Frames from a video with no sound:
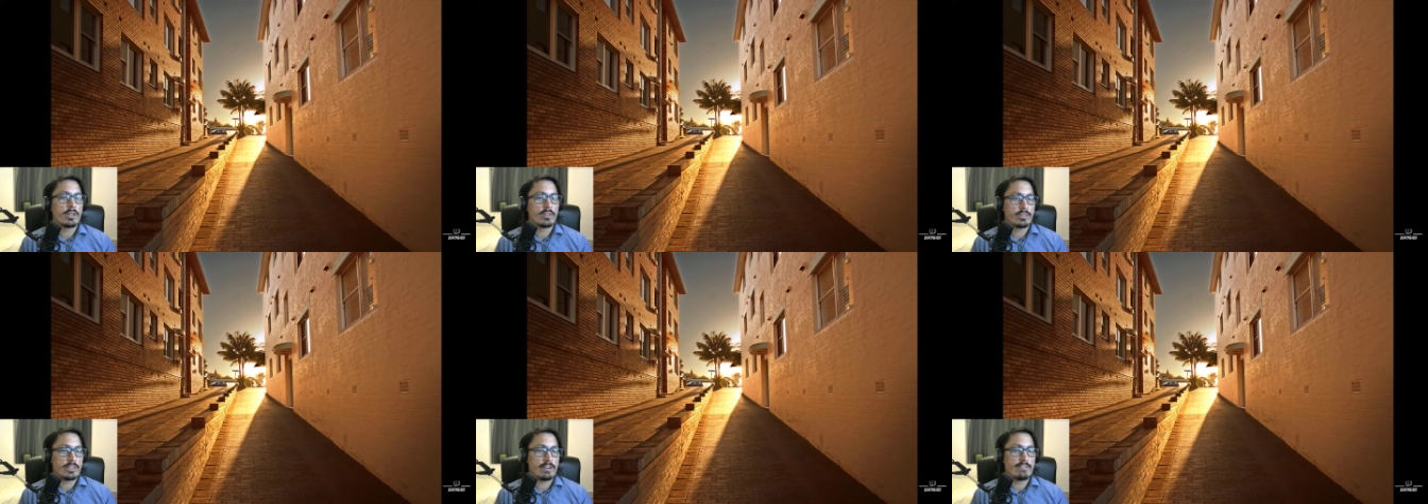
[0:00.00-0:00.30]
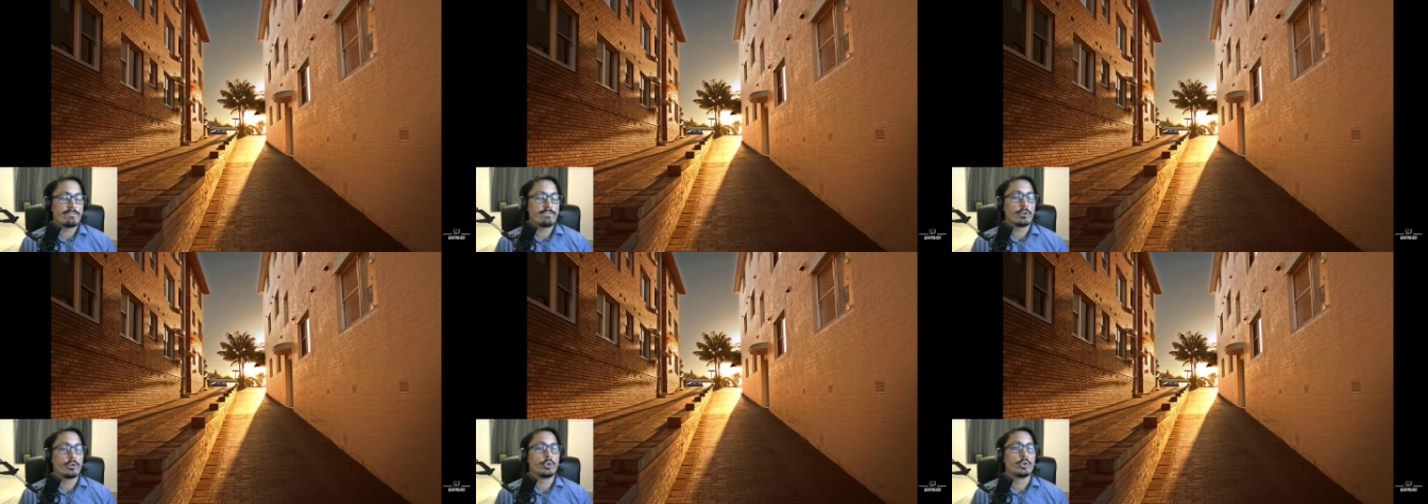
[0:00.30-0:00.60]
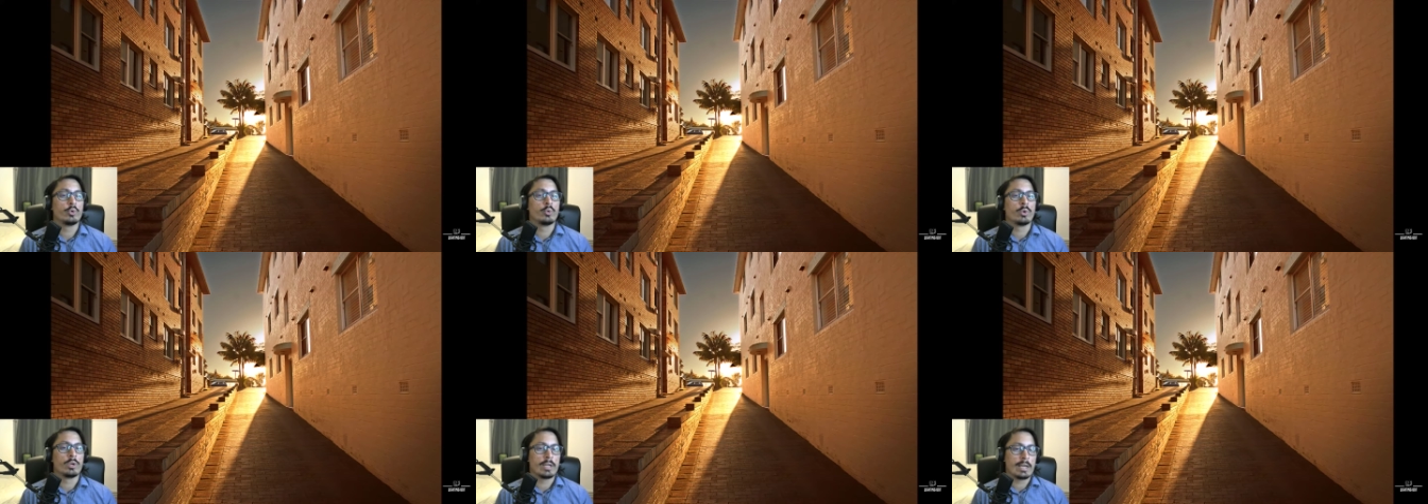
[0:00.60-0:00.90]
Therefore
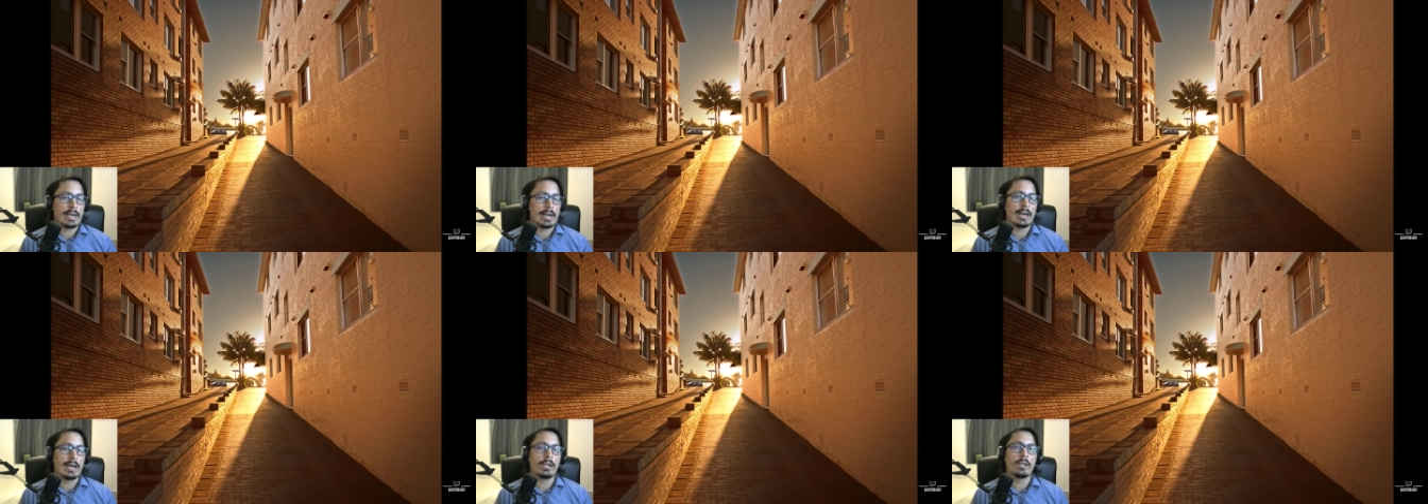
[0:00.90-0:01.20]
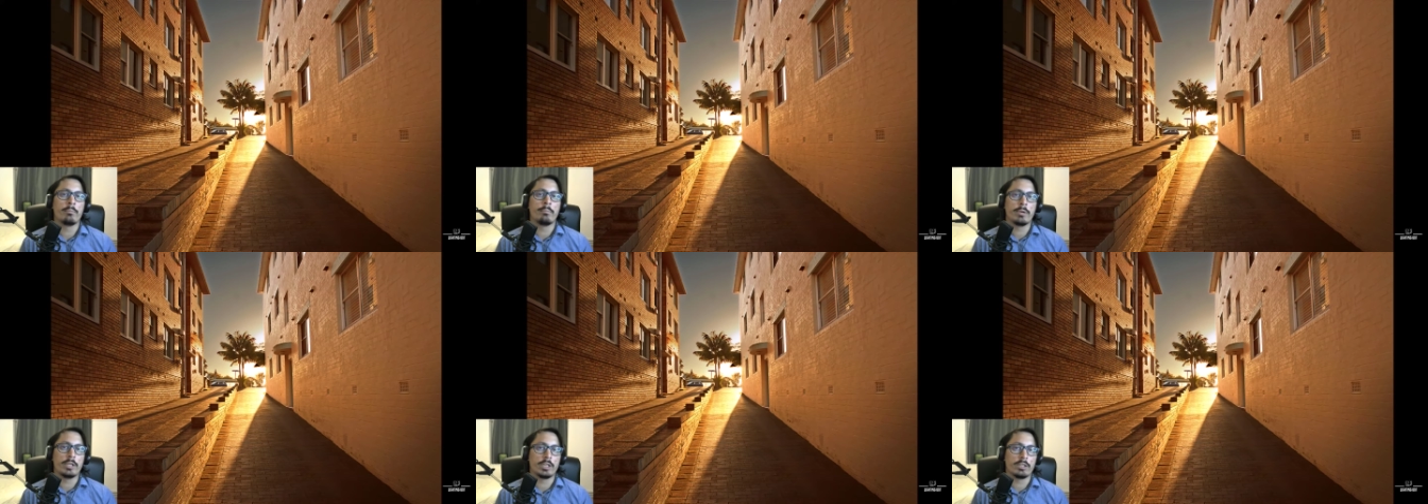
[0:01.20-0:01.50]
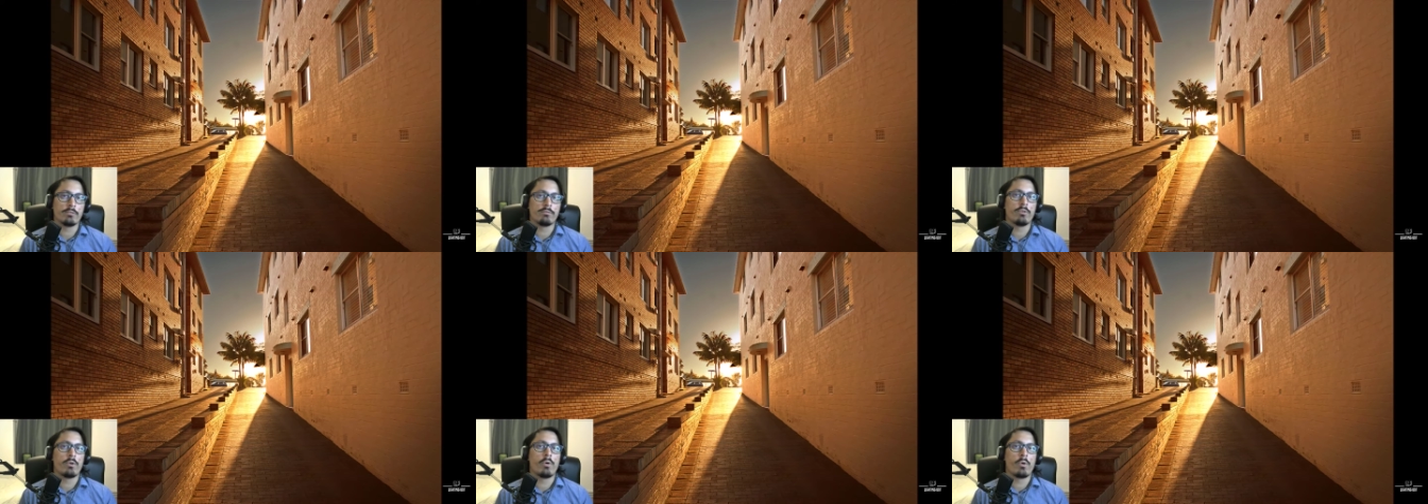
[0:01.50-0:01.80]
you want to add a bit
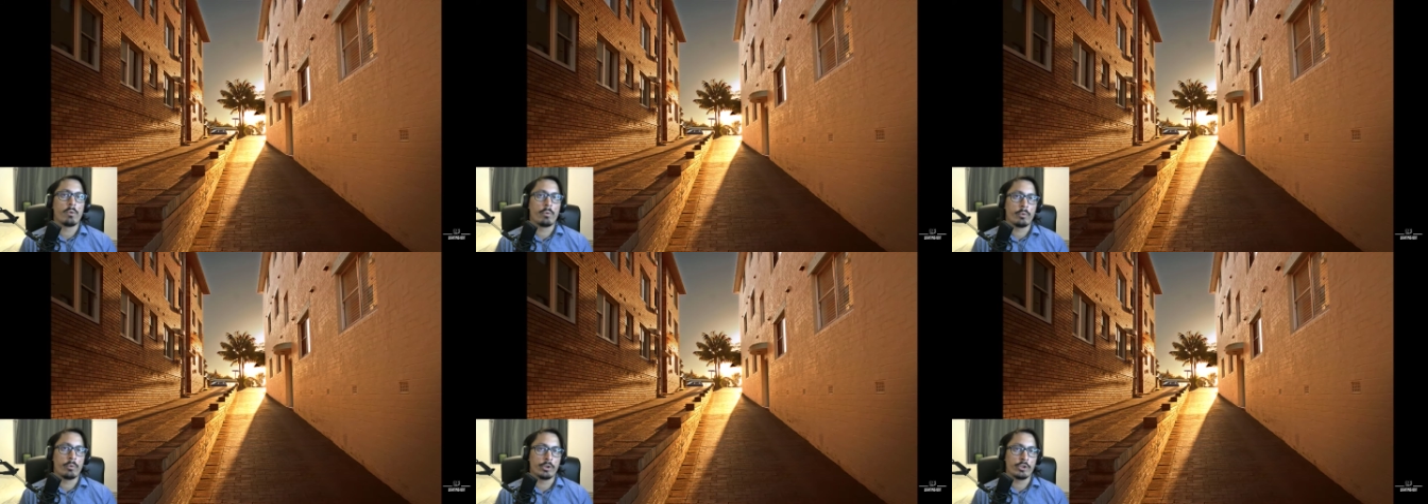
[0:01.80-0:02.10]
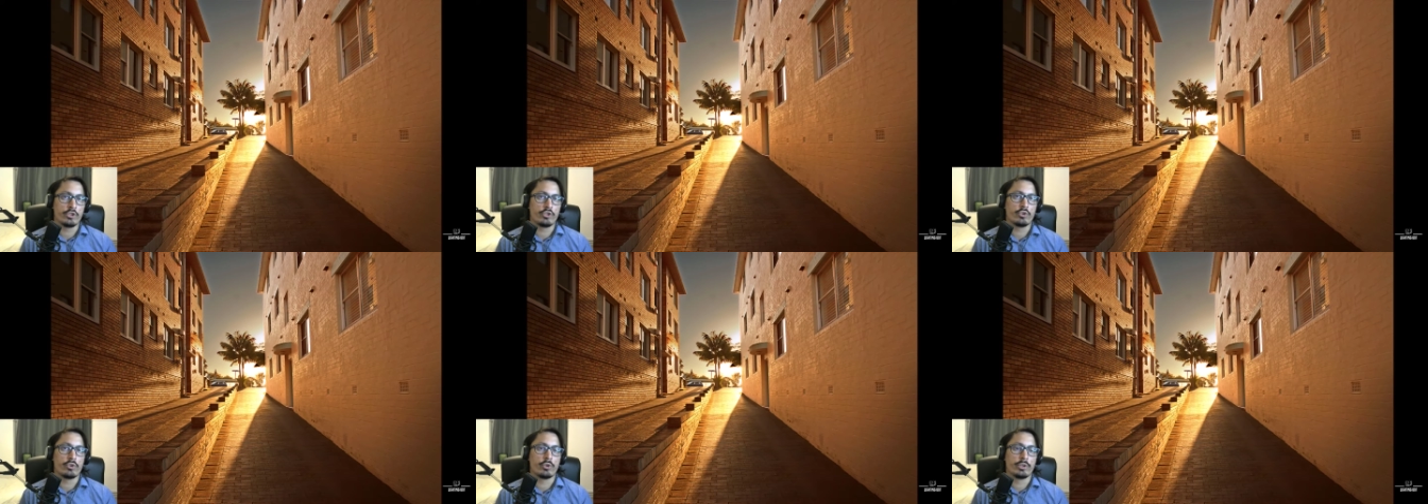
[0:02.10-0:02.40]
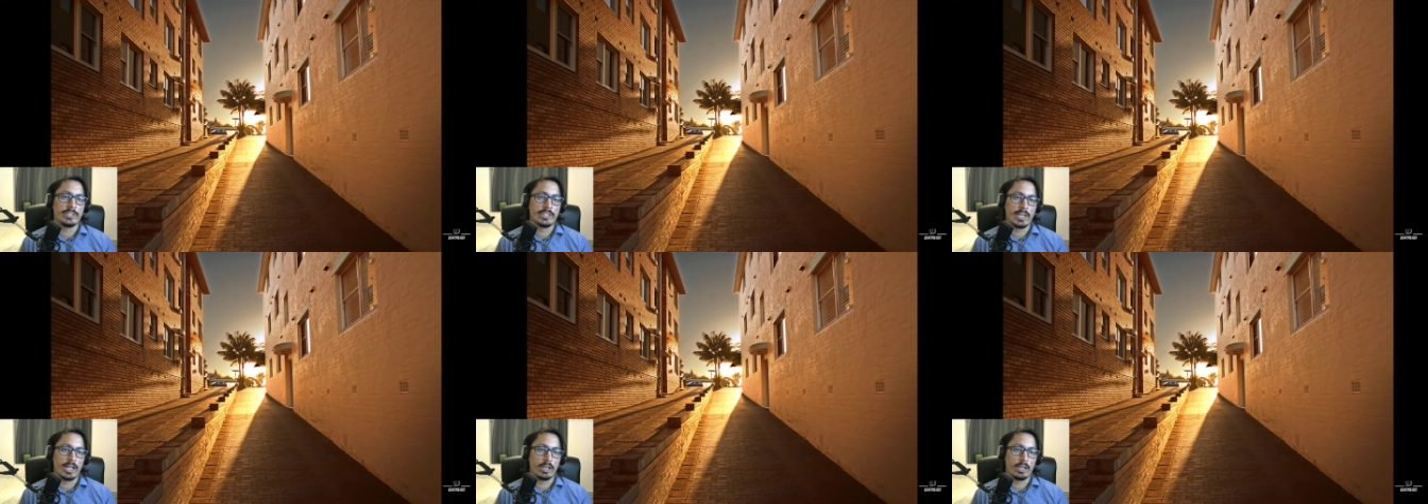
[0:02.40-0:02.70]
of orange or
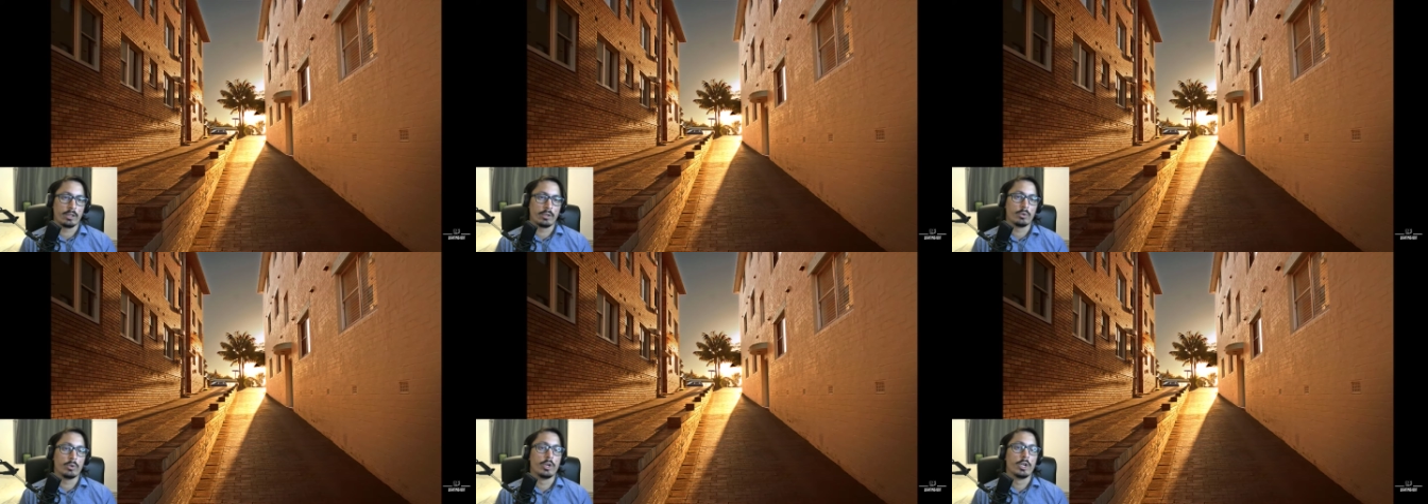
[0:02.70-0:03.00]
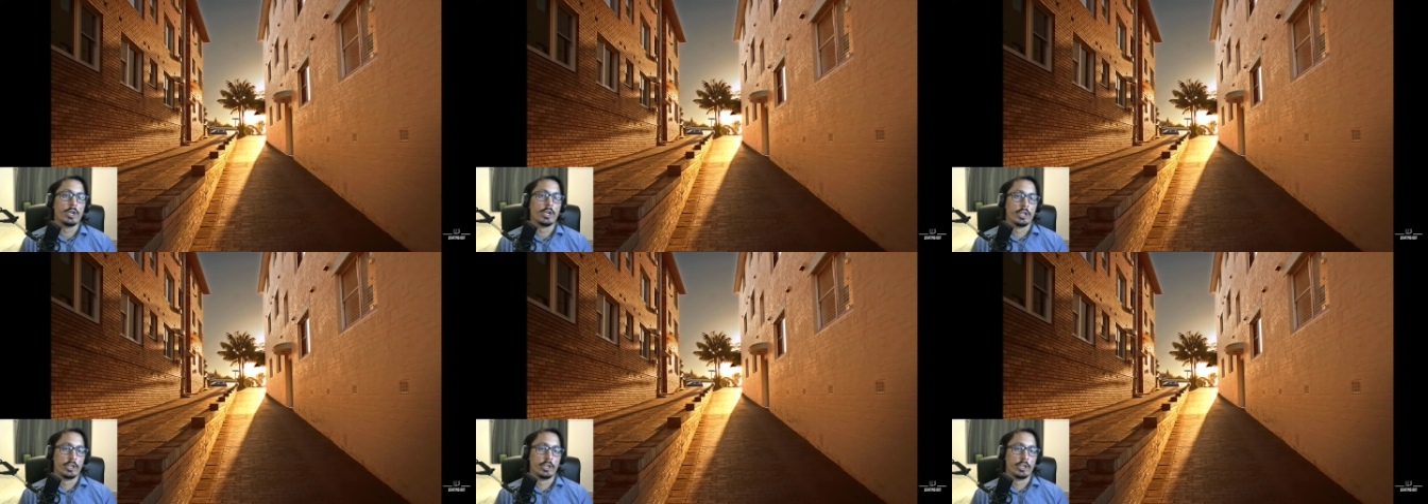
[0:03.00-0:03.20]
yellow